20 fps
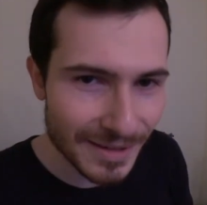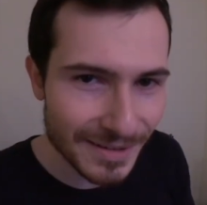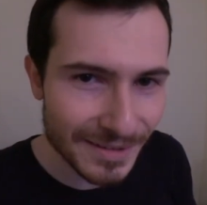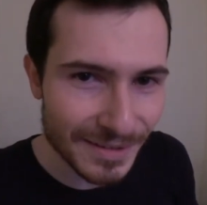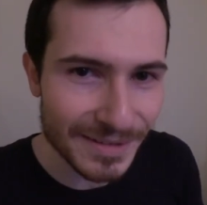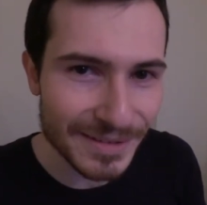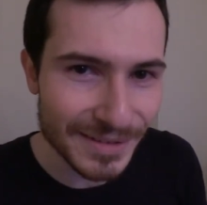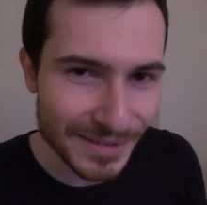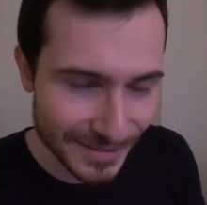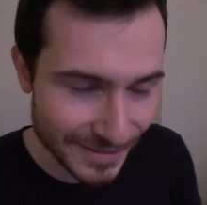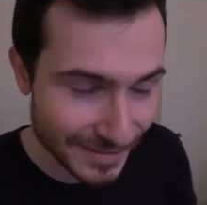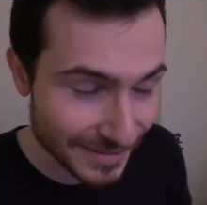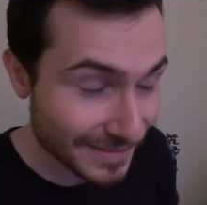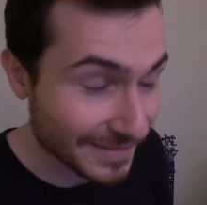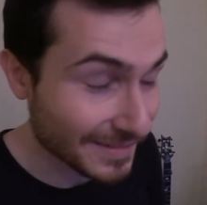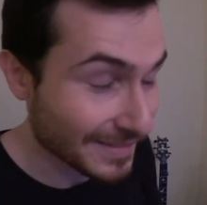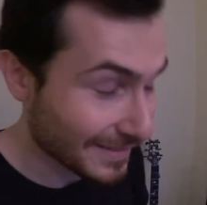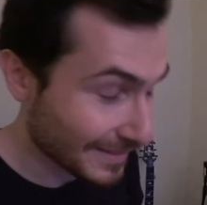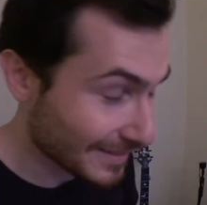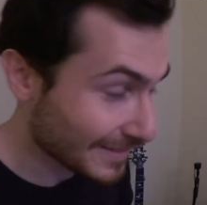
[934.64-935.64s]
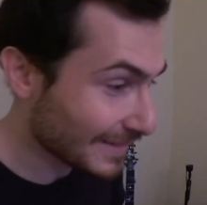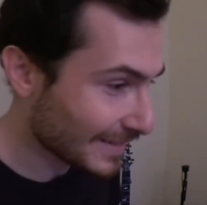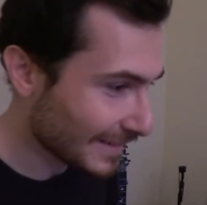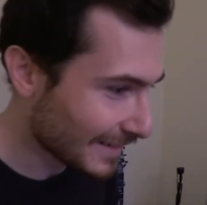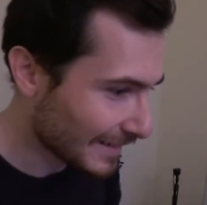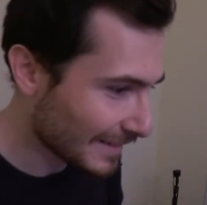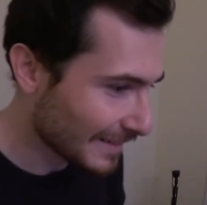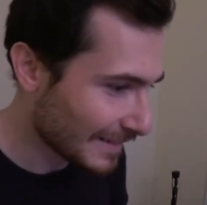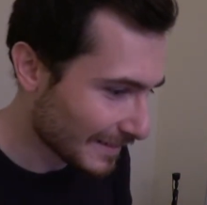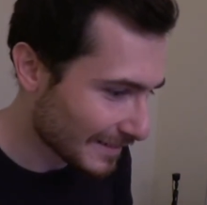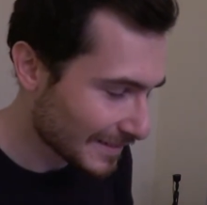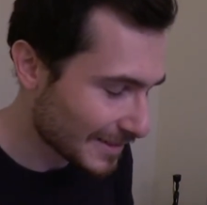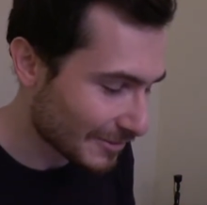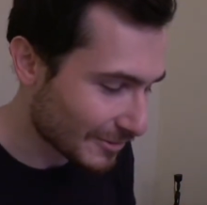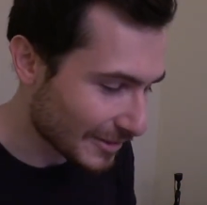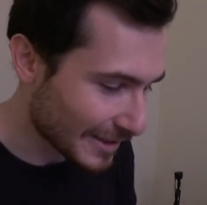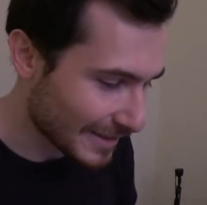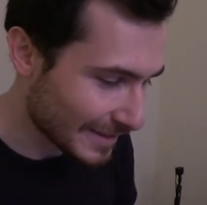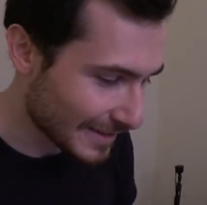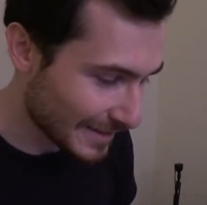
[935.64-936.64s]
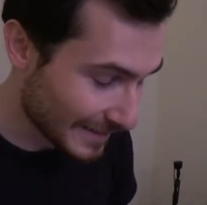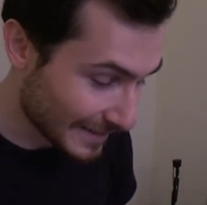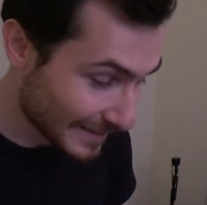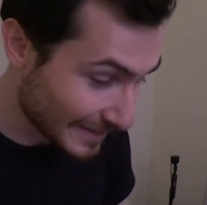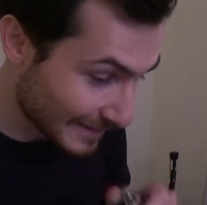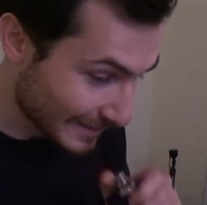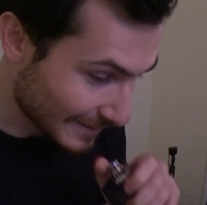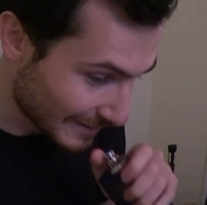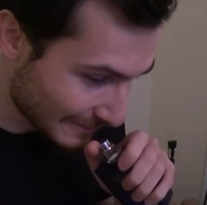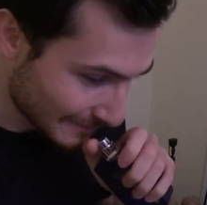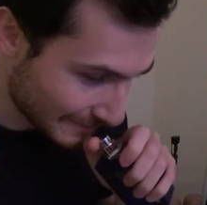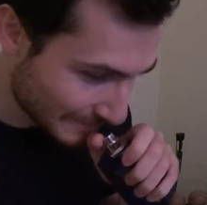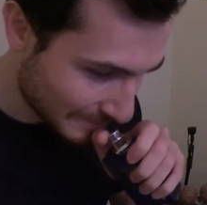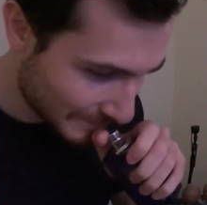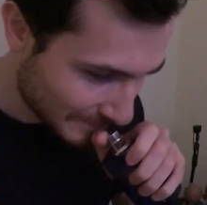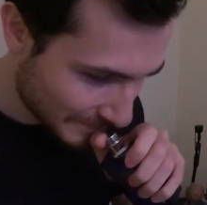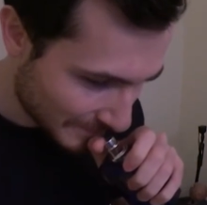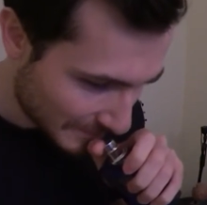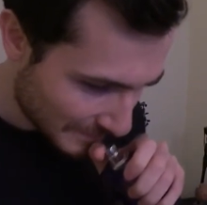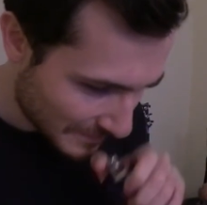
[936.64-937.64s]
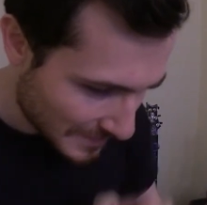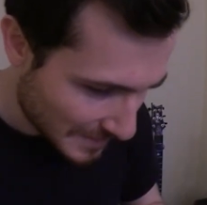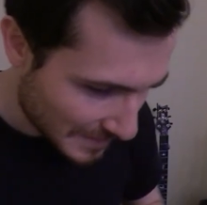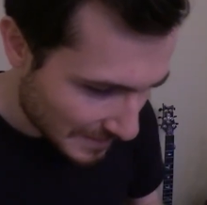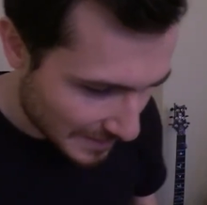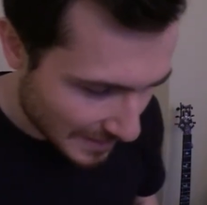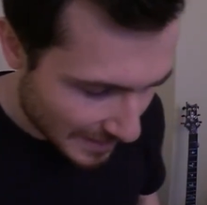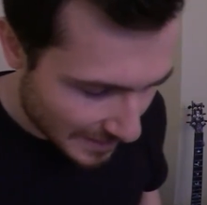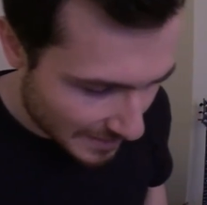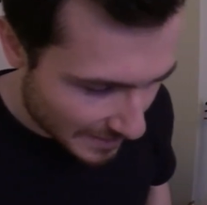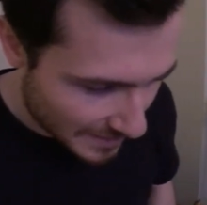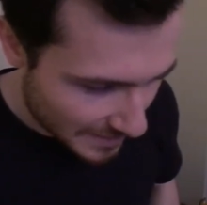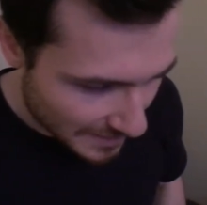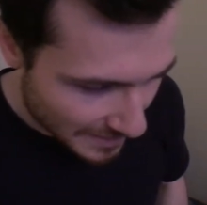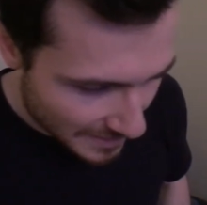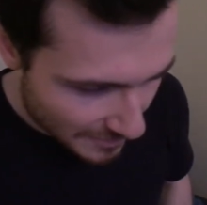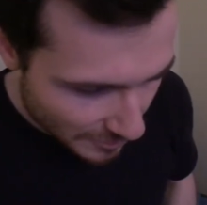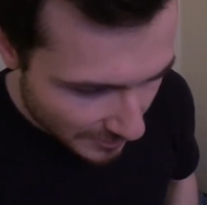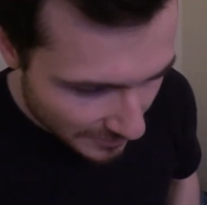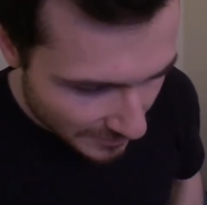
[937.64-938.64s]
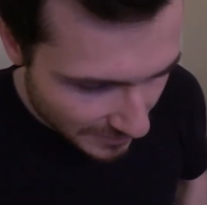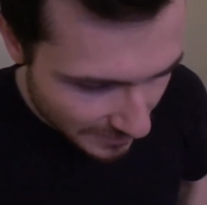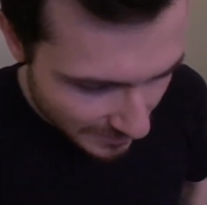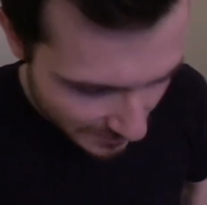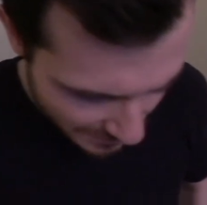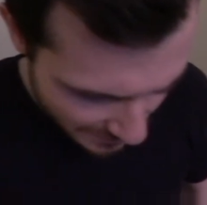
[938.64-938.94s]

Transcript: is the rating. Yes, I was